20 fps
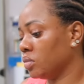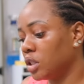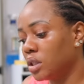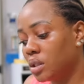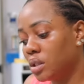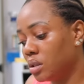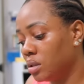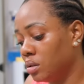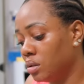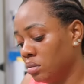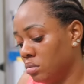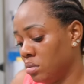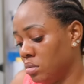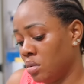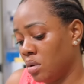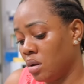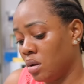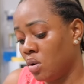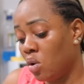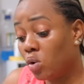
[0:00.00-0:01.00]
See,
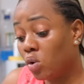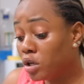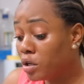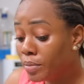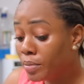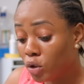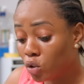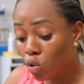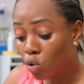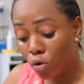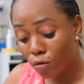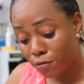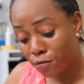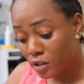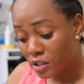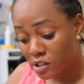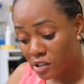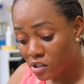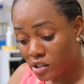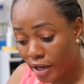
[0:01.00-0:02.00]
only me no go
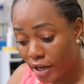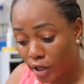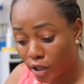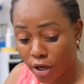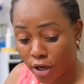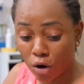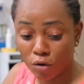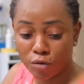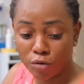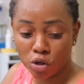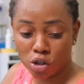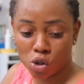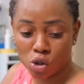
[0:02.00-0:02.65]
fit take care of all